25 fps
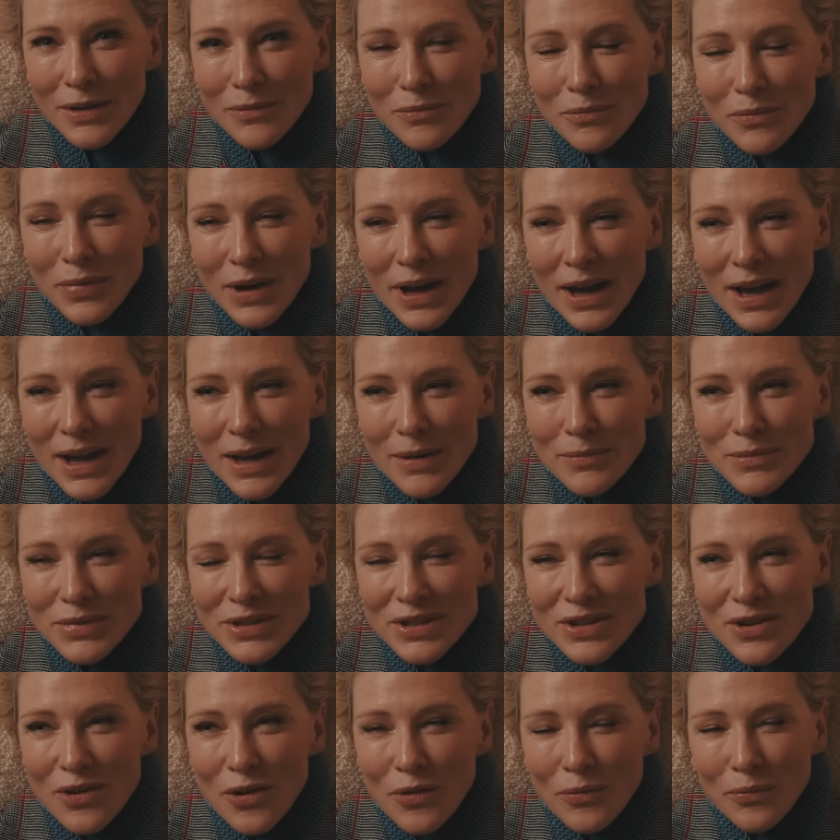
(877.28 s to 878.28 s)

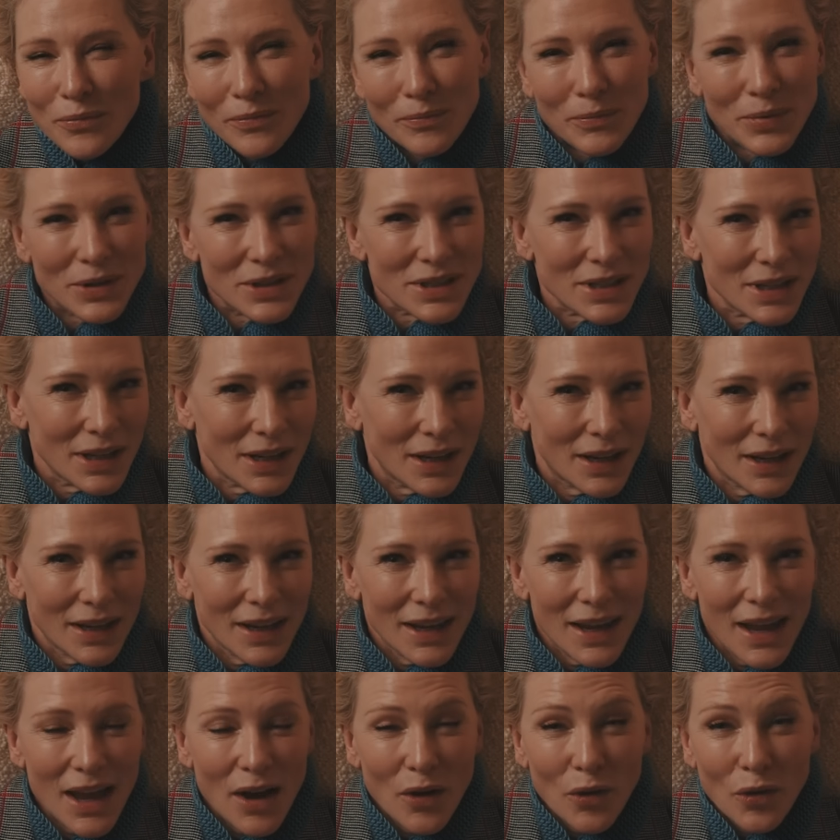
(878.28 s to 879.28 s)
perhaps not
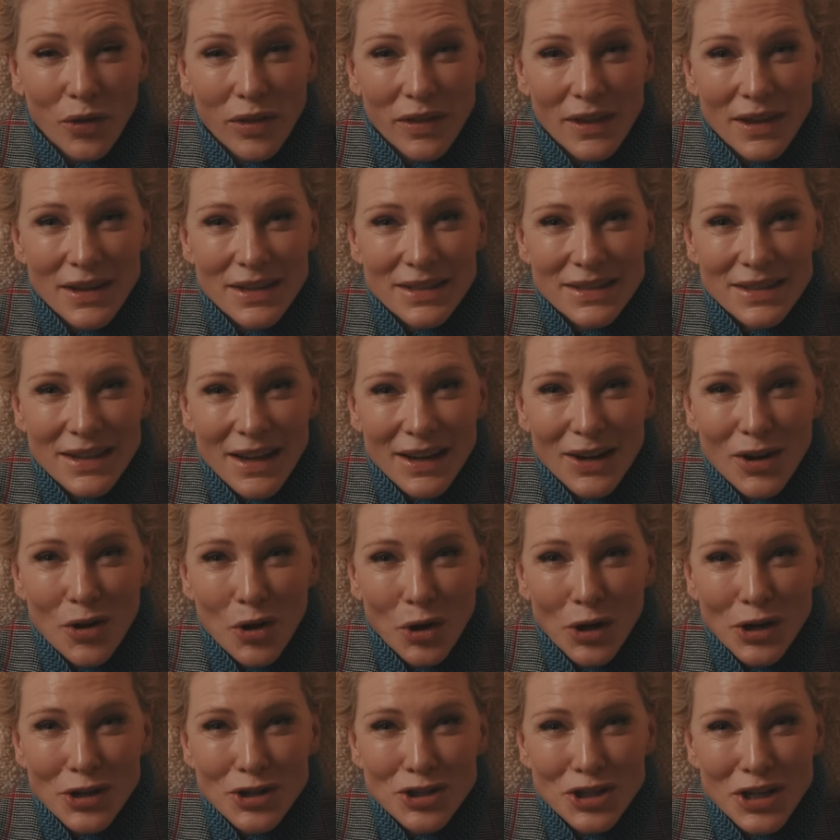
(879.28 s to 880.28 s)
particularly healthy
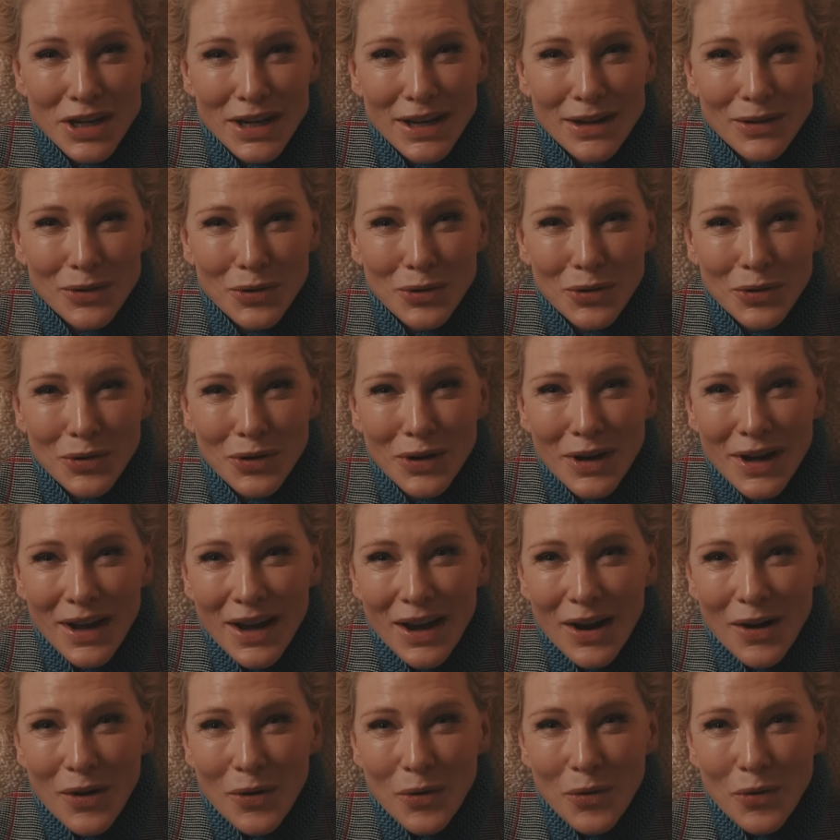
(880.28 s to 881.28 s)
psychology or
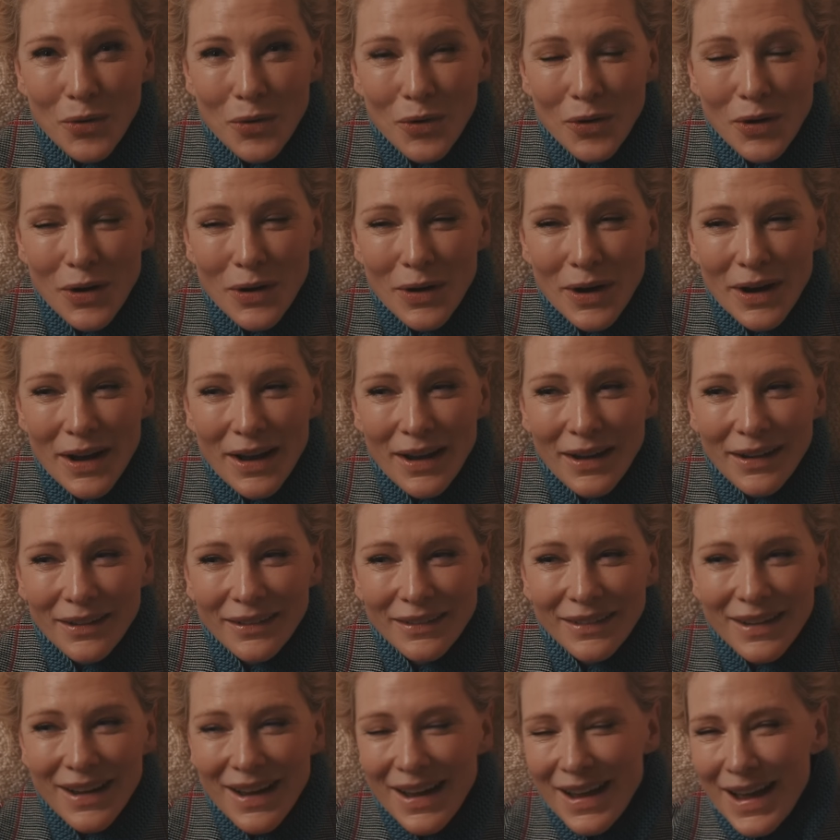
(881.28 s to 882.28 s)

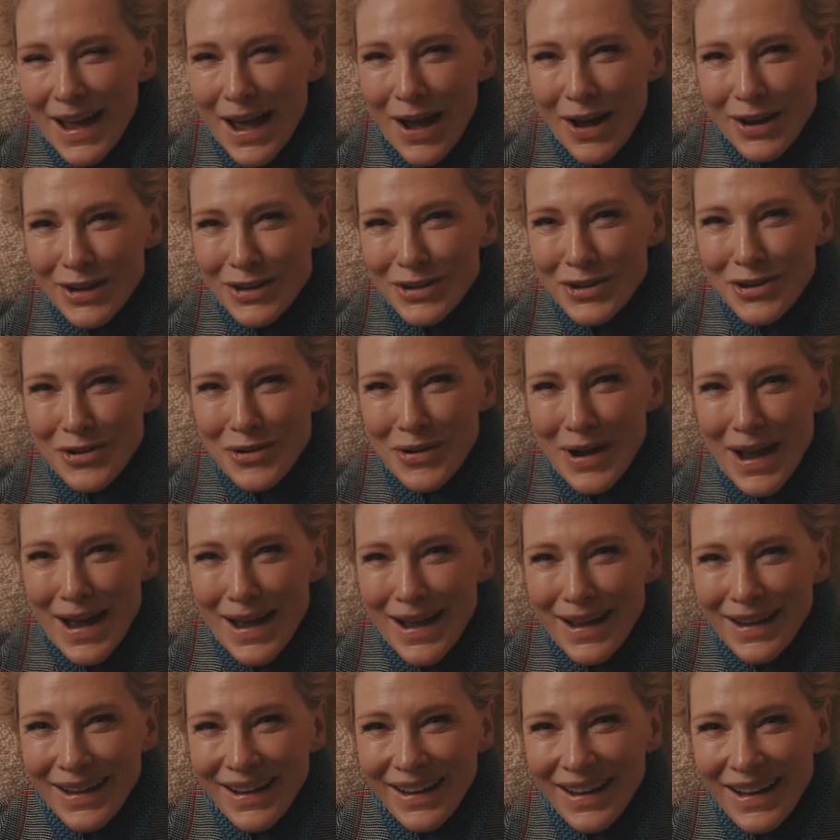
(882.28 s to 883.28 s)
I don't
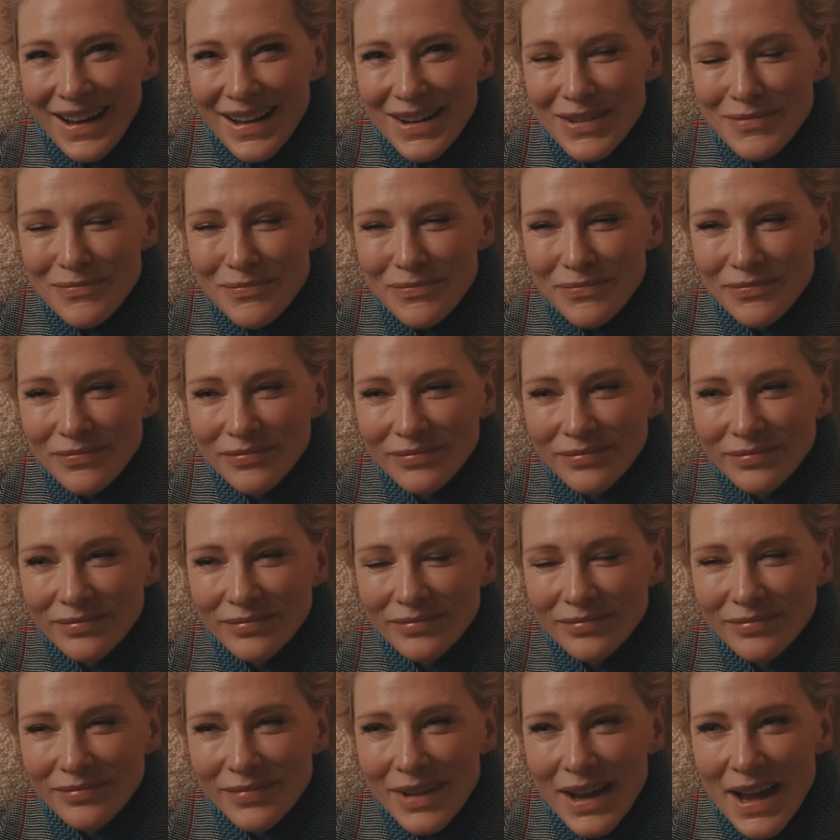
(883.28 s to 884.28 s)
know,
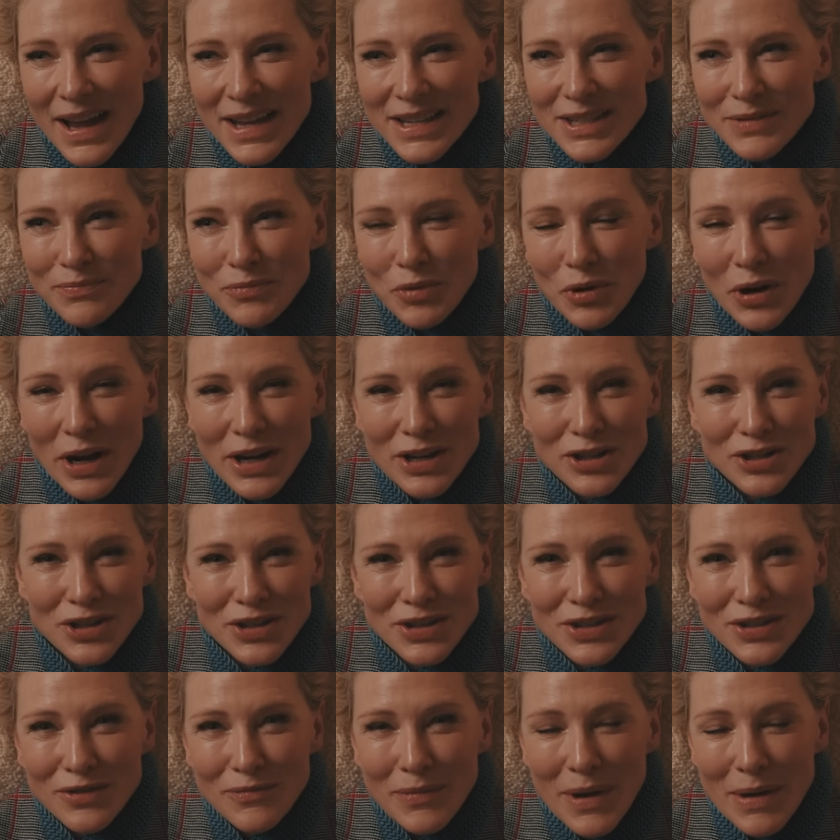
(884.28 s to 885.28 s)

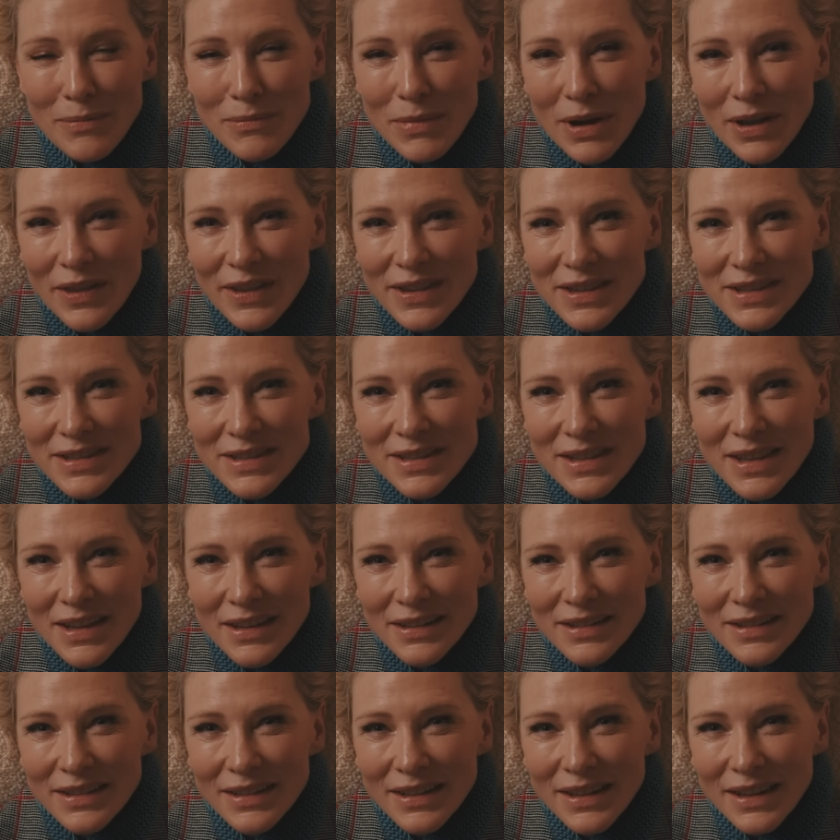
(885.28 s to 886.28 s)
aspirations of my mother's
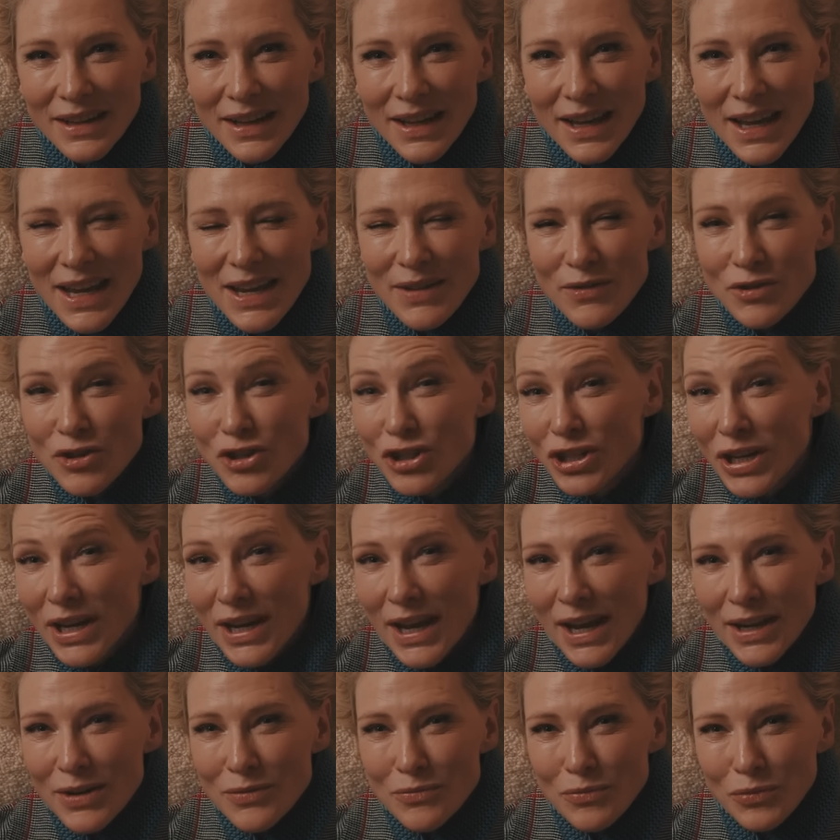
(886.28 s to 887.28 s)
that even she
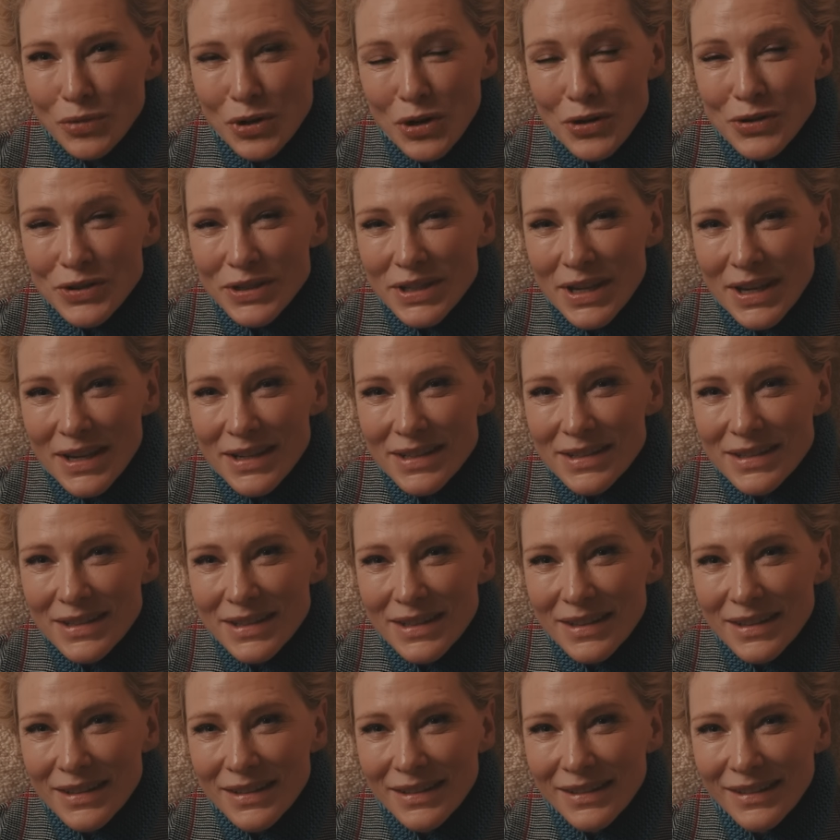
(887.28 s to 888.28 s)
hadn't
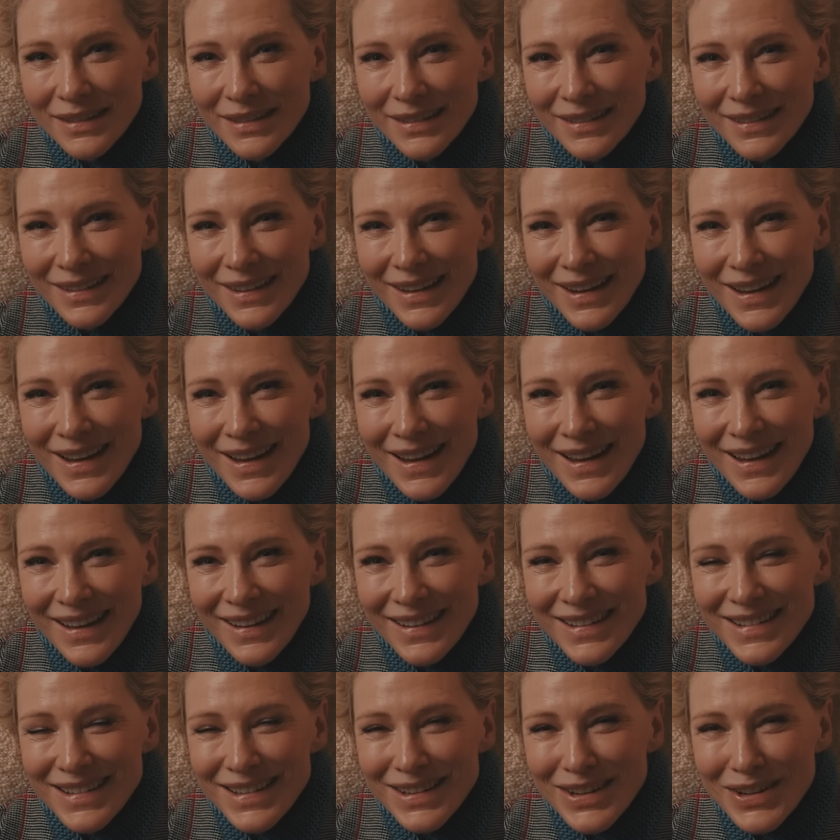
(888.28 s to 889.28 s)
processed.
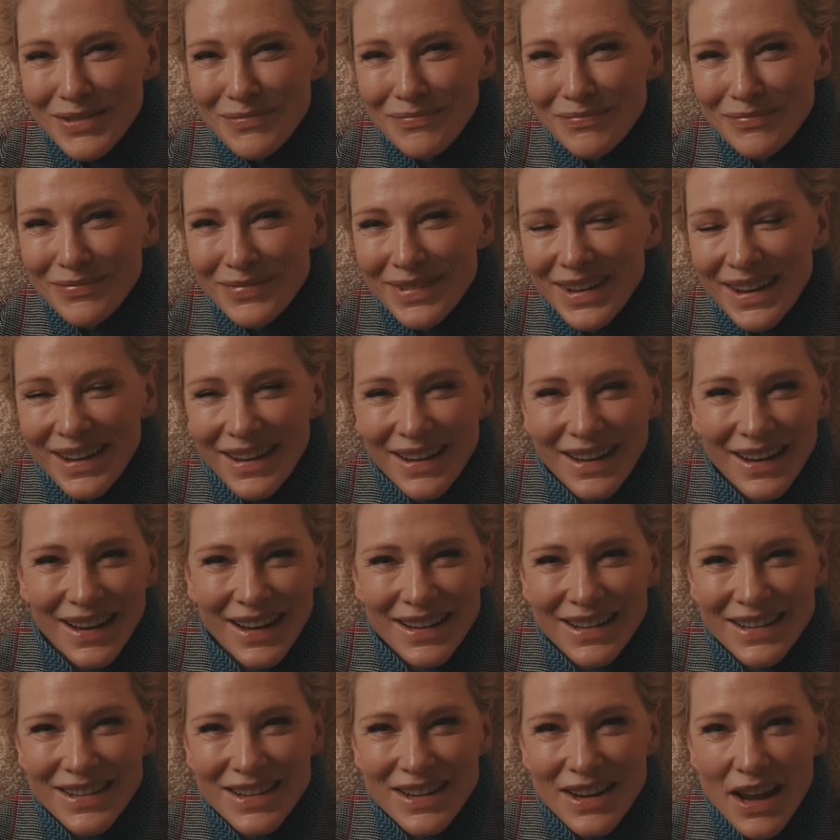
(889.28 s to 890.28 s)
And
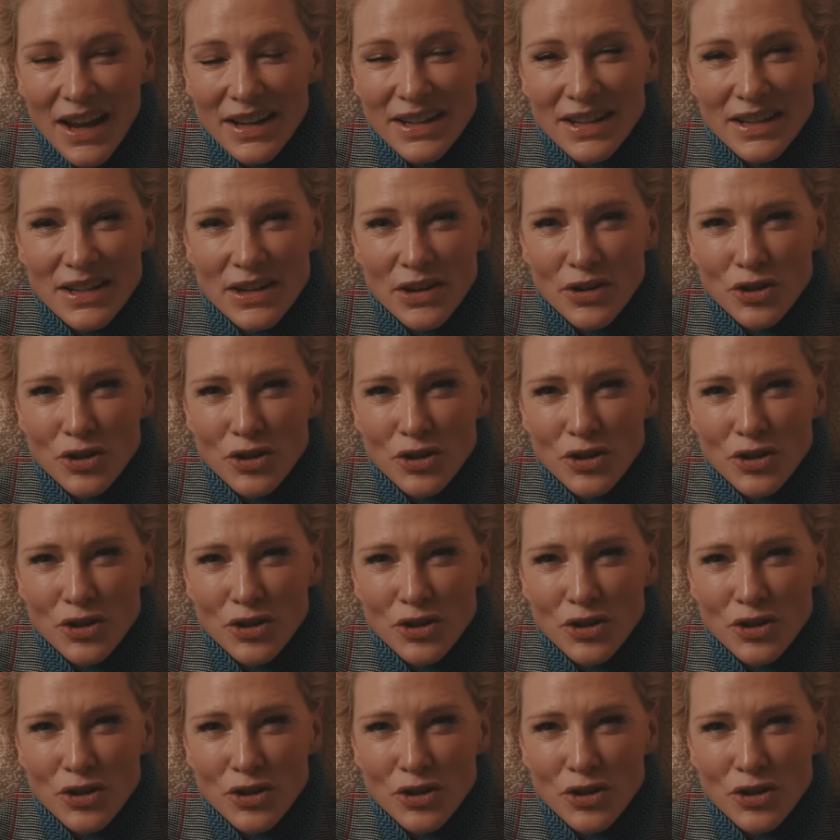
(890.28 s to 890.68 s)
I didn't